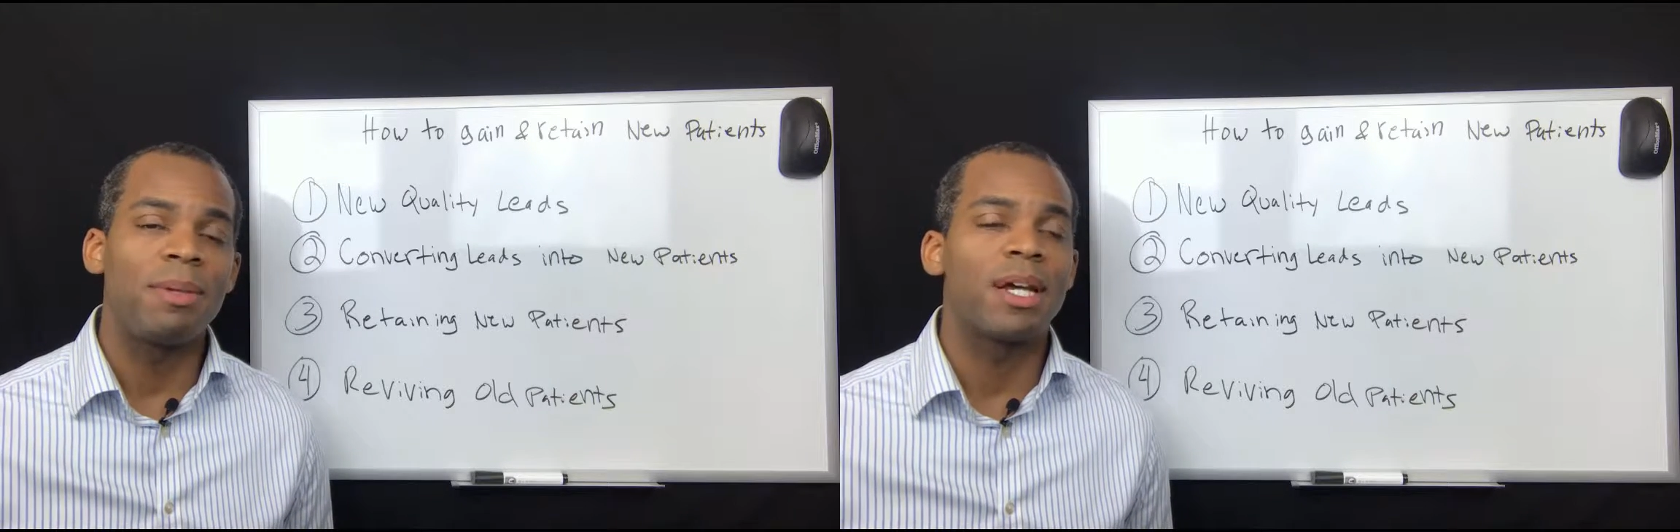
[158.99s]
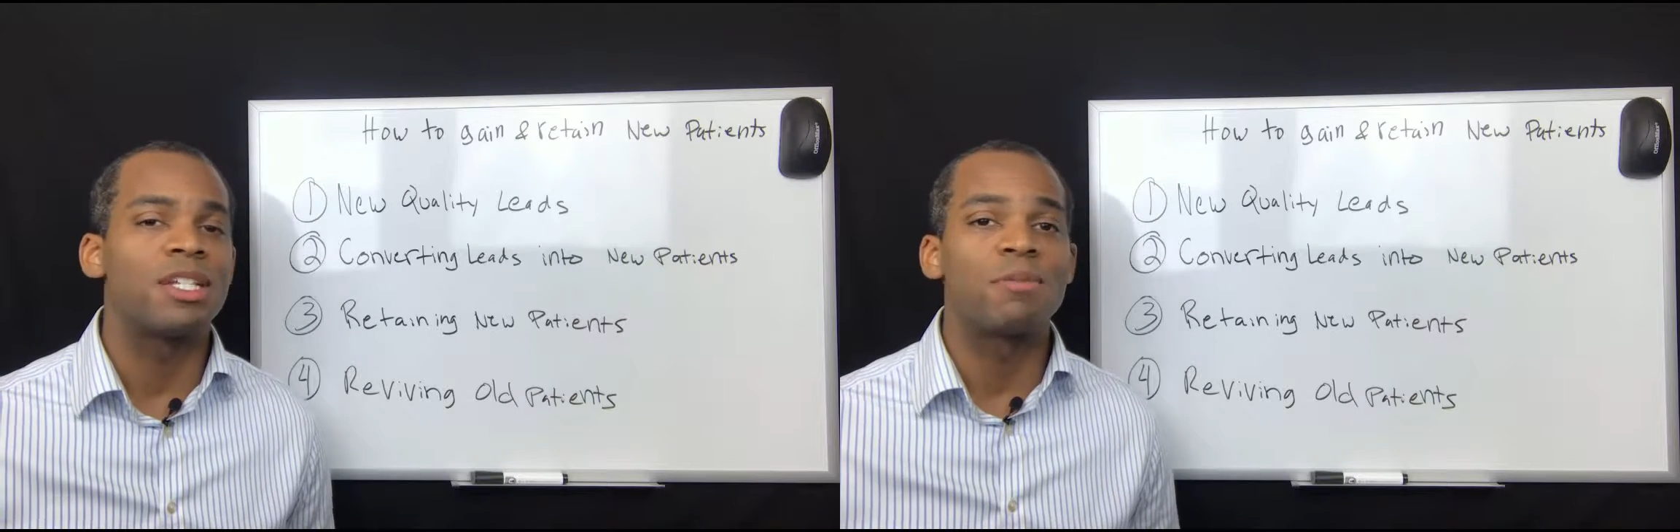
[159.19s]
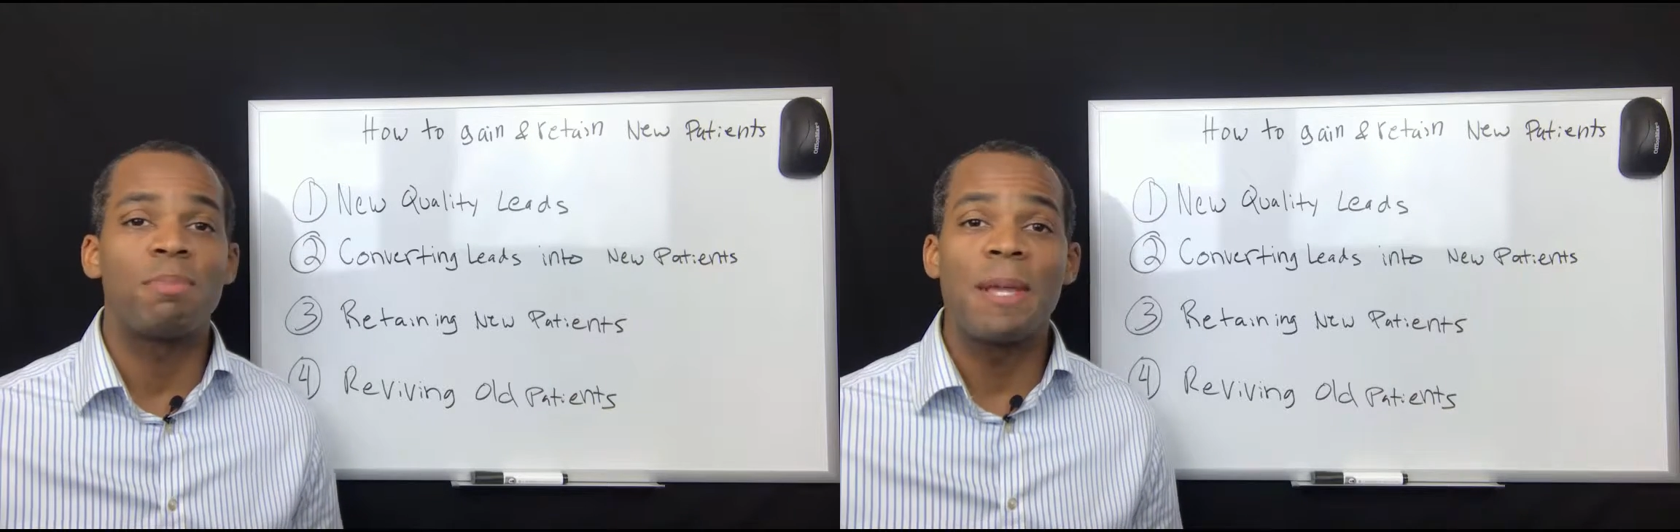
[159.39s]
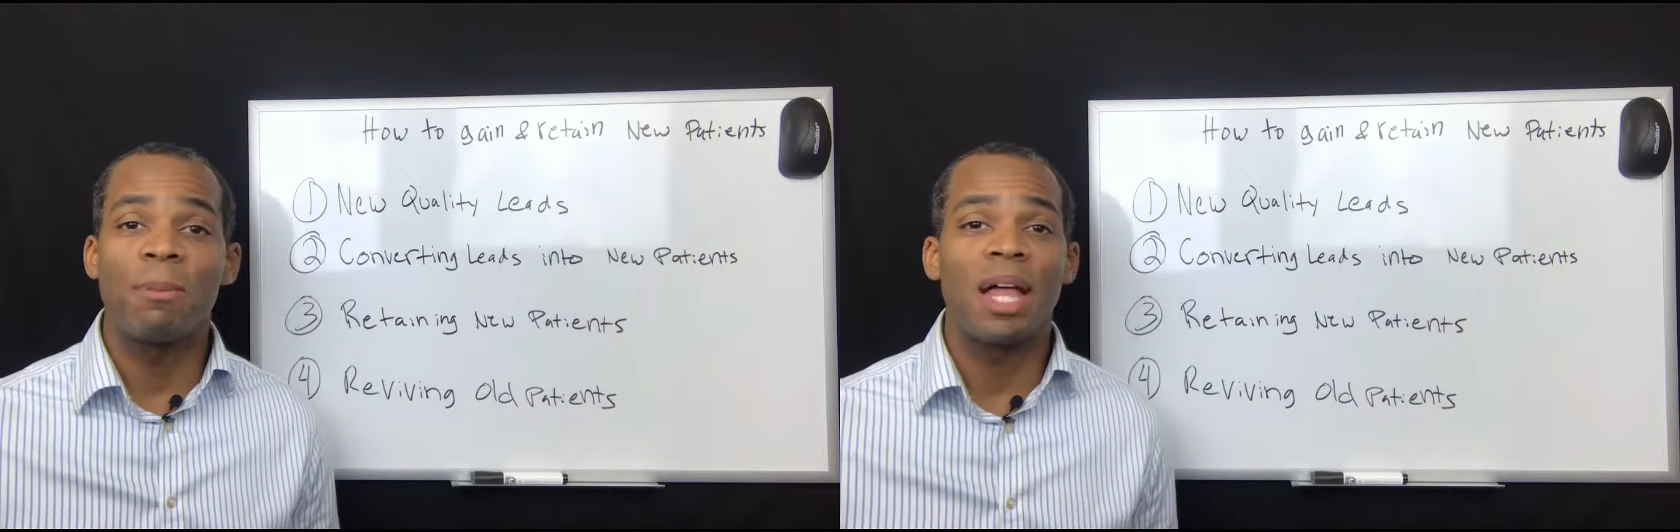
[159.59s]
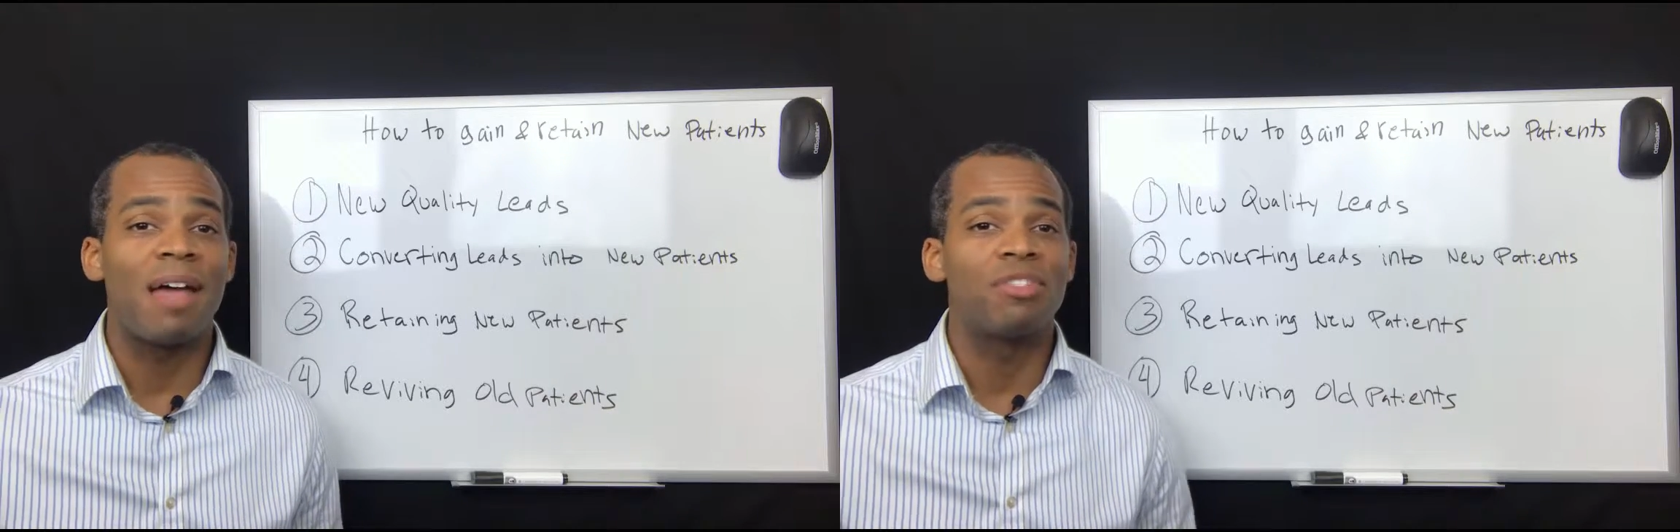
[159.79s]
because
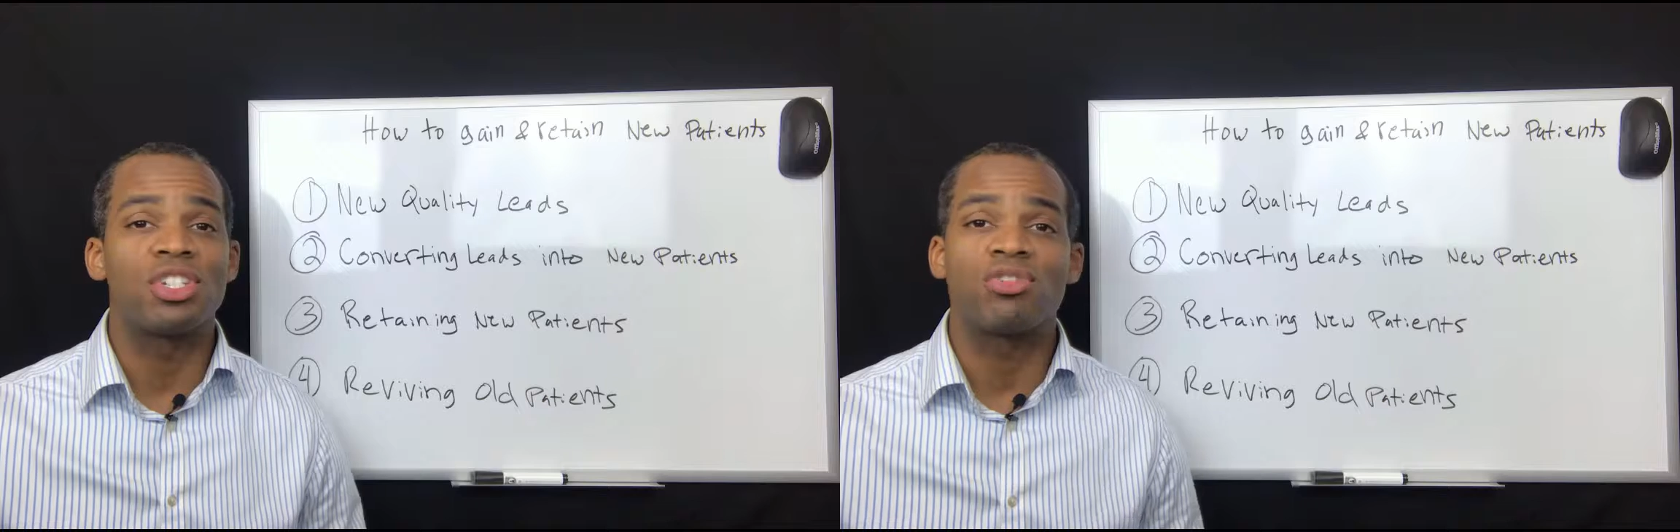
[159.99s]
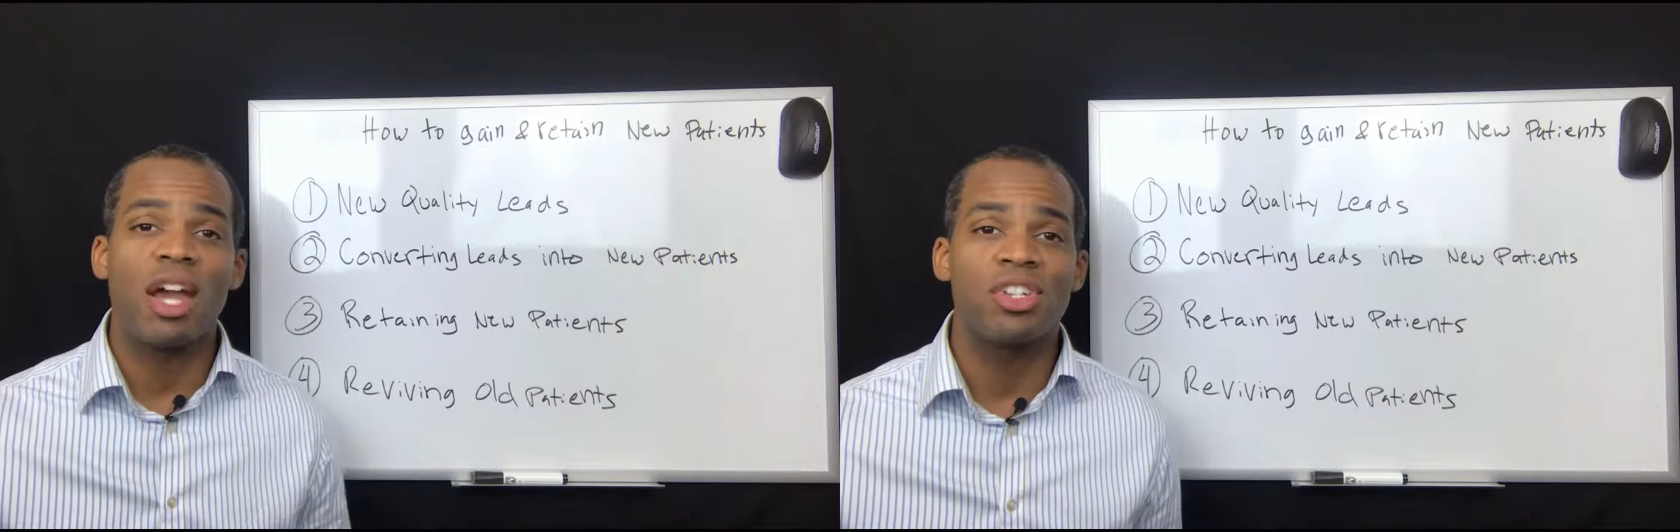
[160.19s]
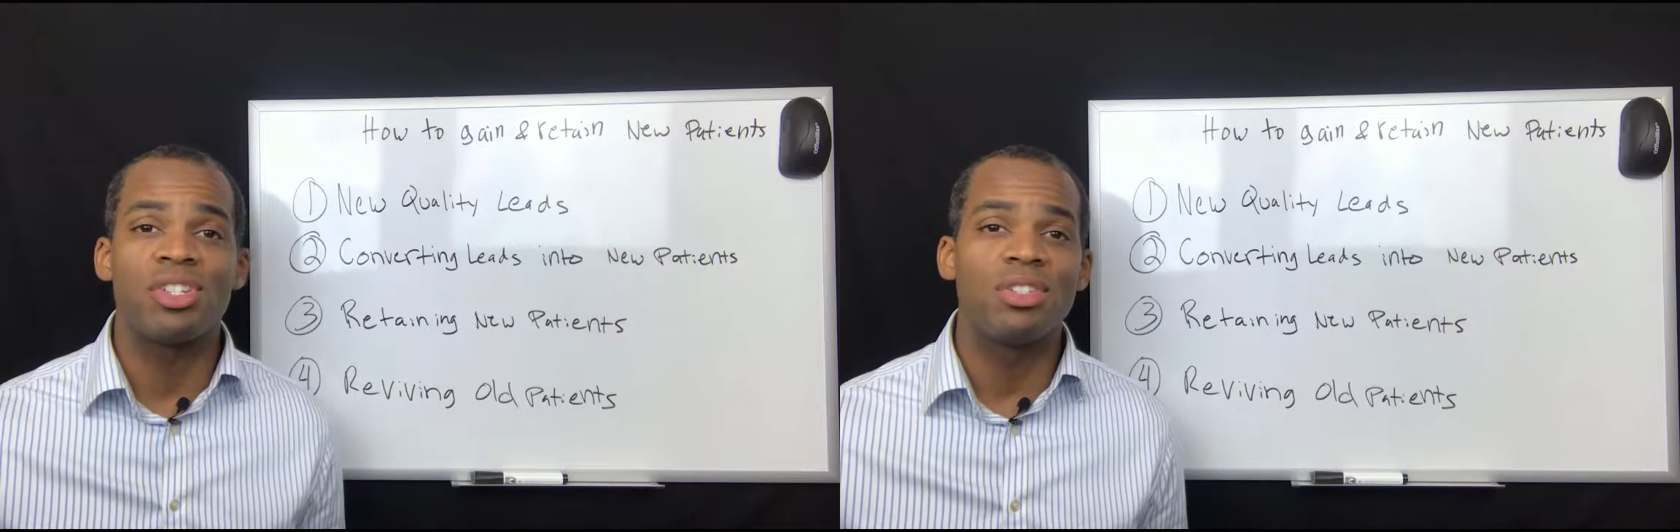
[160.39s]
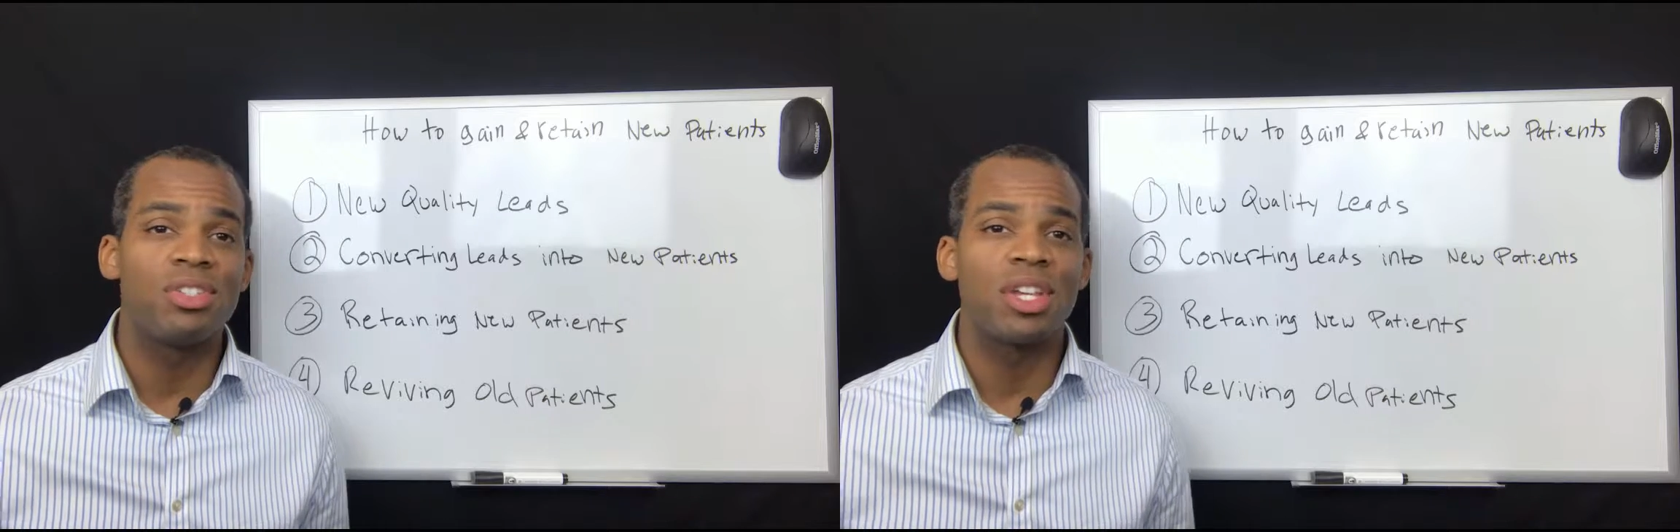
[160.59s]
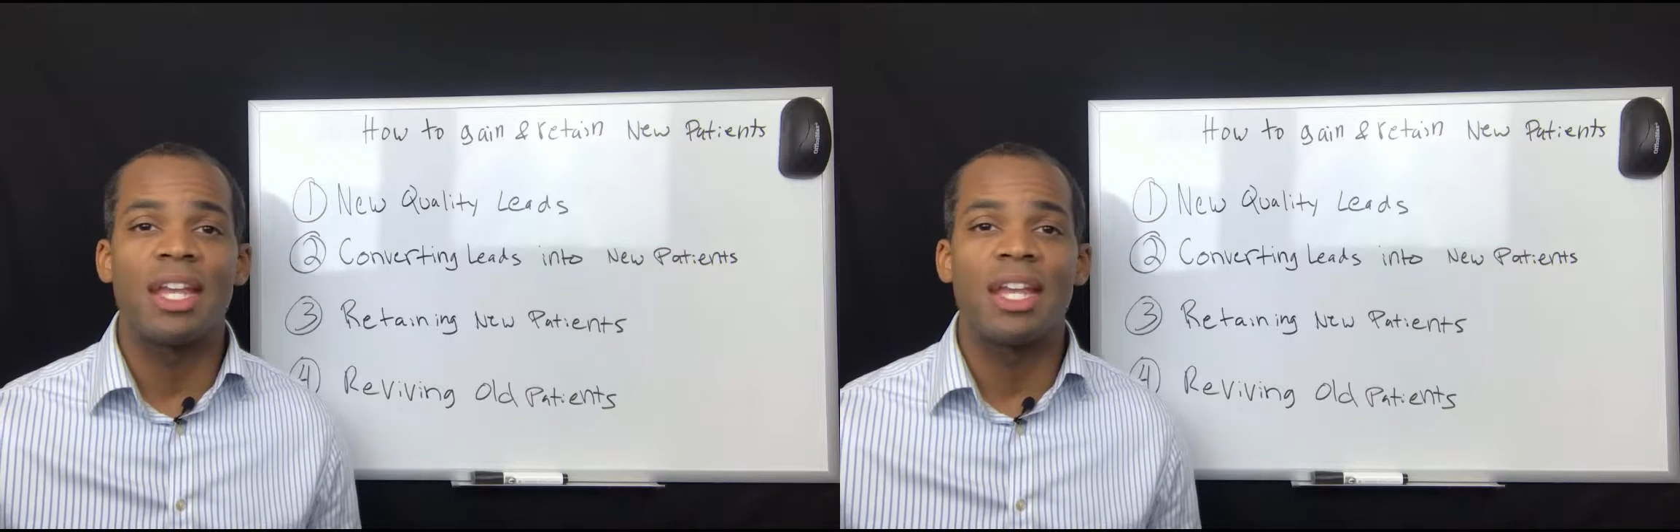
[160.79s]
people have distractions